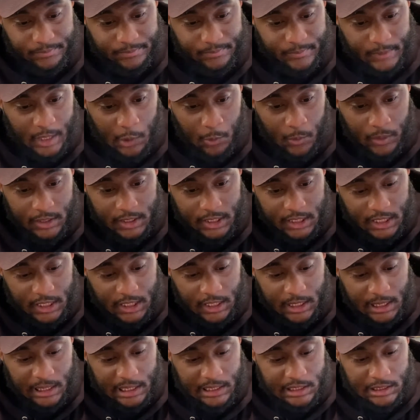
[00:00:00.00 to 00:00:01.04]
I went
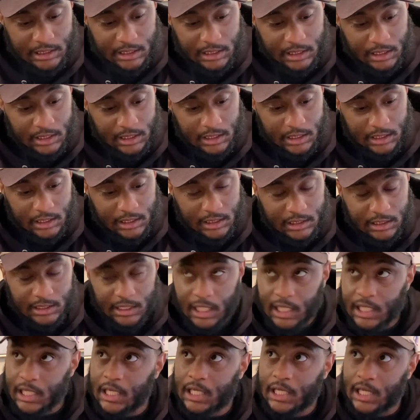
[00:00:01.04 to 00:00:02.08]
to
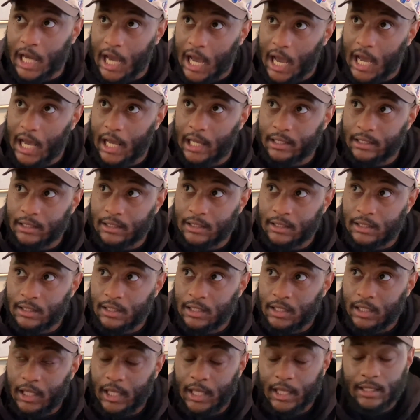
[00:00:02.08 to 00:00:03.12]
SneakerCon
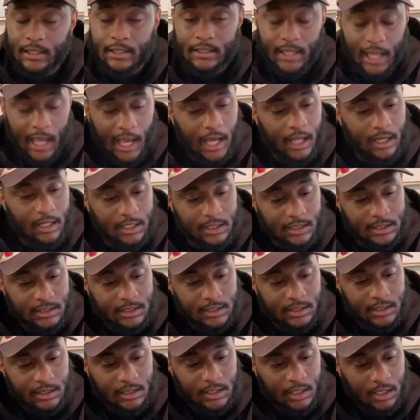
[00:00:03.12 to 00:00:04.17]
in
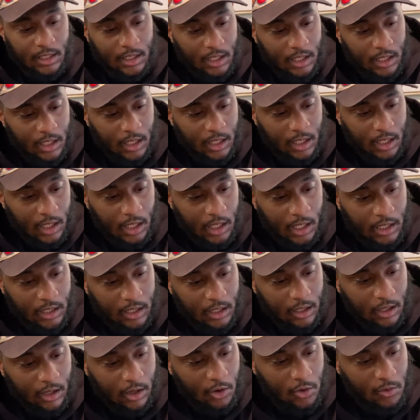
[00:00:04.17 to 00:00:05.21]
Dallas. And the
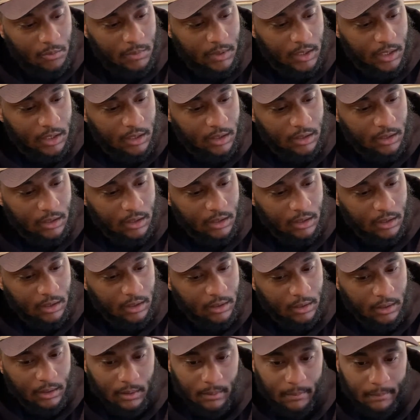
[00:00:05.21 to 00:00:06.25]

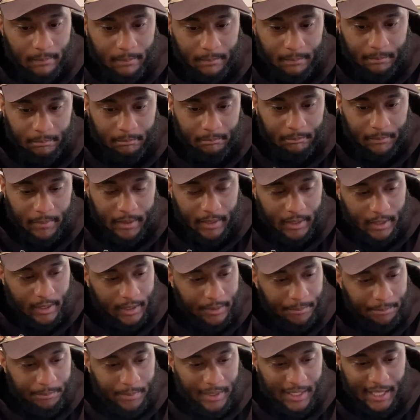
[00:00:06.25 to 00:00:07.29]
homie,
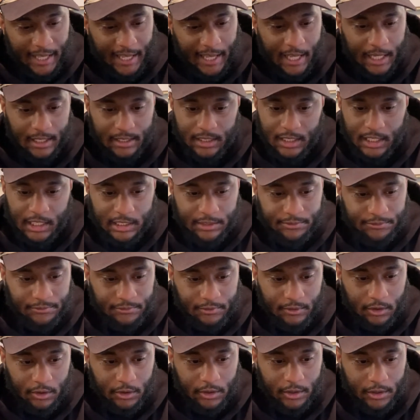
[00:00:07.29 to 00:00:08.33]
he had these
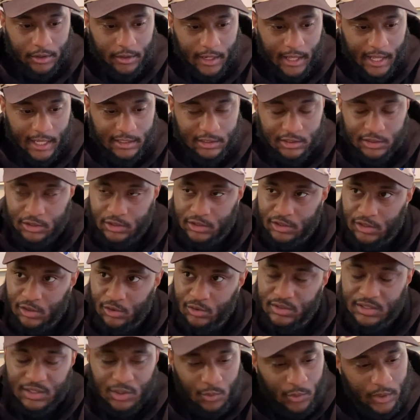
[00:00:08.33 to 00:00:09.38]
for like
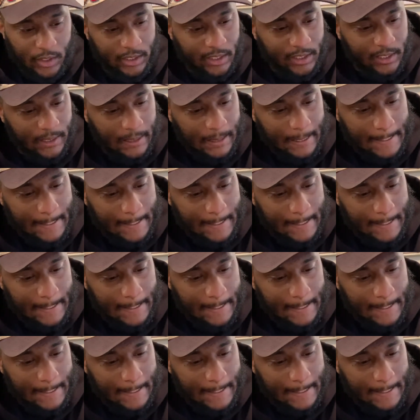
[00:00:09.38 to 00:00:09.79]
$220.